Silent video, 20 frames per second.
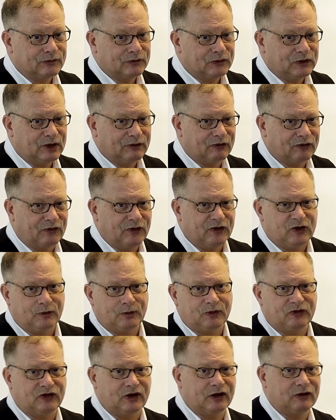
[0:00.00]
You have a
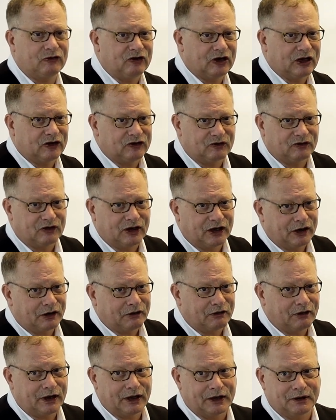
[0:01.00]
50% chance of getting it
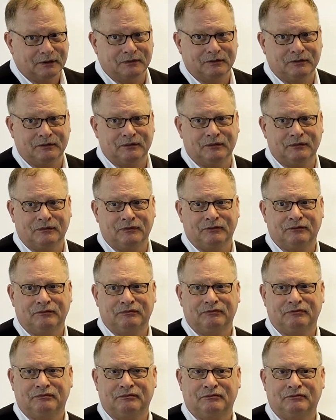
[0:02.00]
right.
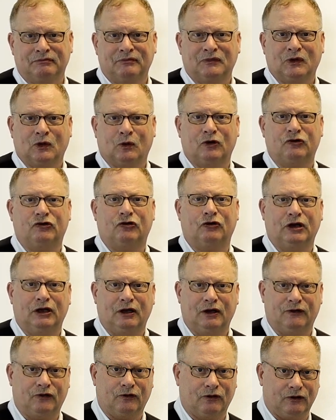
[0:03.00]
What's your,
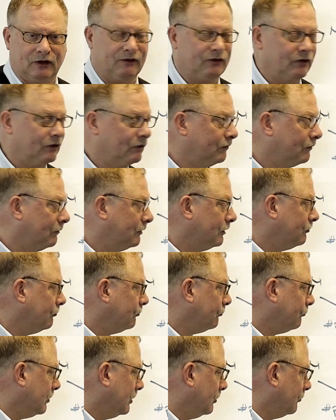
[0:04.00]
if your
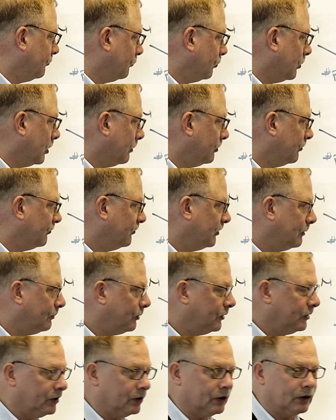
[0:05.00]
interest rate is 12%
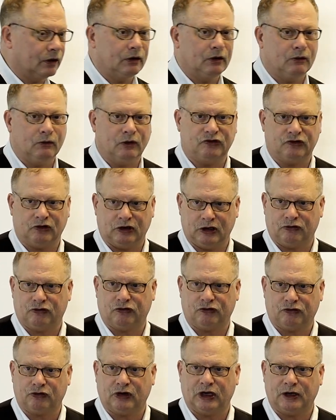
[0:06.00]
per year, what's your
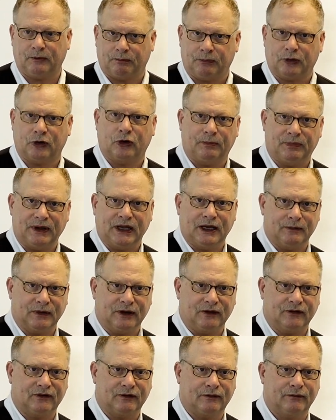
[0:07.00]
interest rate per
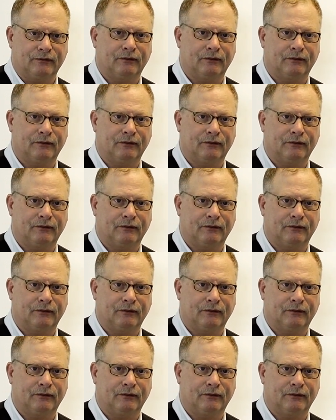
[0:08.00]
payment?